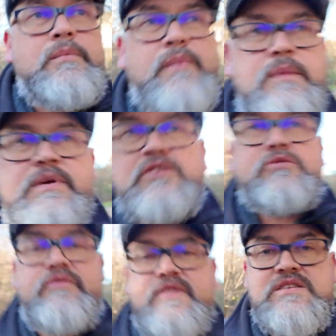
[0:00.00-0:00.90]
maybe in
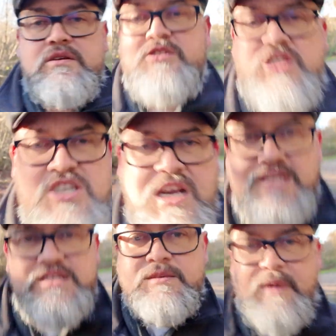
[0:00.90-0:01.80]
your office. I'm going to change
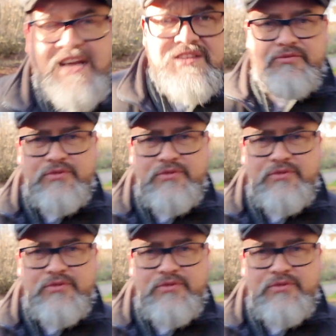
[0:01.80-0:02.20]
hands because my hand's